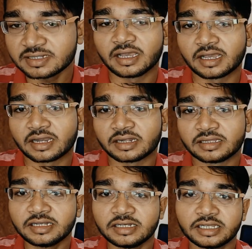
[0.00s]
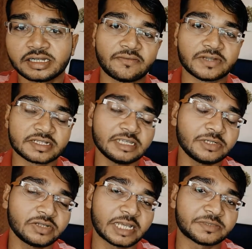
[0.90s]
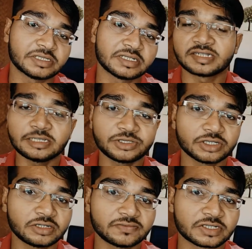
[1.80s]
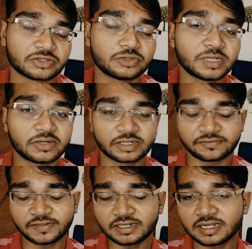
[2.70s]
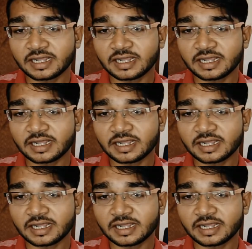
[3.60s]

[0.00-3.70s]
and then it was able to capture the same shot with a zoomed out effect